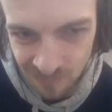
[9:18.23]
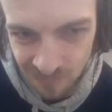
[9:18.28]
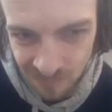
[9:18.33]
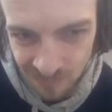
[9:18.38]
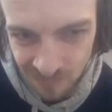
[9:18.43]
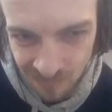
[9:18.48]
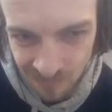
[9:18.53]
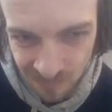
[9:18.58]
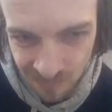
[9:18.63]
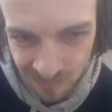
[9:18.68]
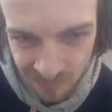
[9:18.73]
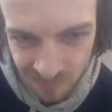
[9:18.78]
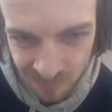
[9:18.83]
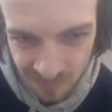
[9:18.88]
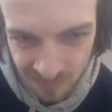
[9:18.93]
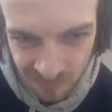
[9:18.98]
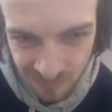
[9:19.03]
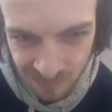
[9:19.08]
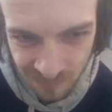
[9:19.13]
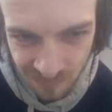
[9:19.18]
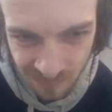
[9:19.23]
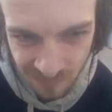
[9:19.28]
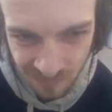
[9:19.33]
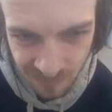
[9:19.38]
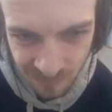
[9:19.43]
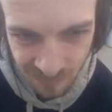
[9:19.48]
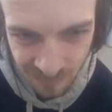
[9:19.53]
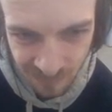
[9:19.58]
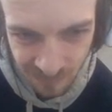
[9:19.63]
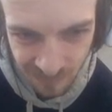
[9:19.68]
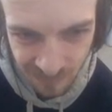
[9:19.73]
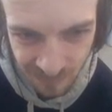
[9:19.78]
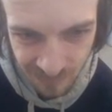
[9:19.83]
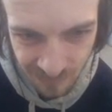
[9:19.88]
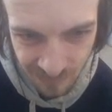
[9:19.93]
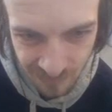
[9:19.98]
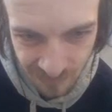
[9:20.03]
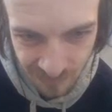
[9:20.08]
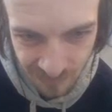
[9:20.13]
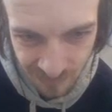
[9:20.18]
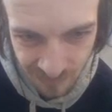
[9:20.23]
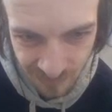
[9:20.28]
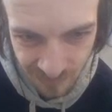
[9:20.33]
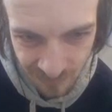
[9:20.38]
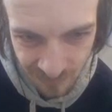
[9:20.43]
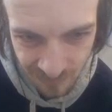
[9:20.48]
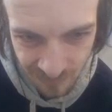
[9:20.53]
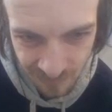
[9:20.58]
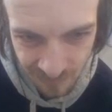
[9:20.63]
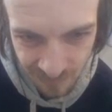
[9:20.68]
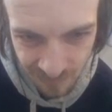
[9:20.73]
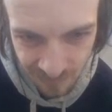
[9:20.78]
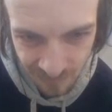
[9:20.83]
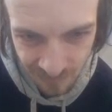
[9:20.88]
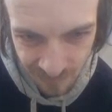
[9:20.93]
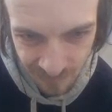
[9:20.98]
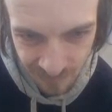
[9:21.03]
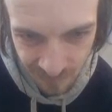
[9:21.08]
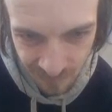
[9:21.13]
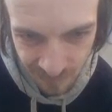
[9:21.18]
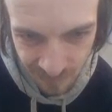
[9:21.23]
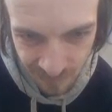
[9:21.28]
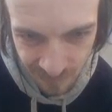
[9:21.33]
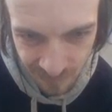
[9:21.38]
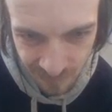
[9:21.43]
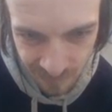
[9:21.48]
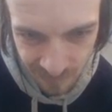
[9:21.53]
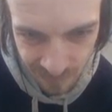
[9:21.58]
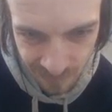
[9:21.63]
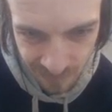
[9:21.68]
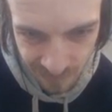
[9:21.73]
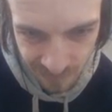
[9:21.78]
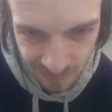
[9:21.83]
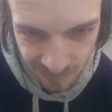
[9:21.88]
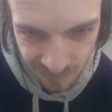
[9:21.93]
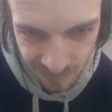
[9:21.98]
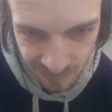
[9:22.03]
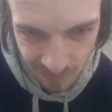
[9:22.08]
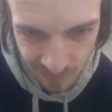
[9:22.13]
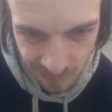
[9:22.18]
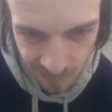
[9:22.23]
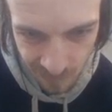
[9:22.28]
No one is speaking in this clip.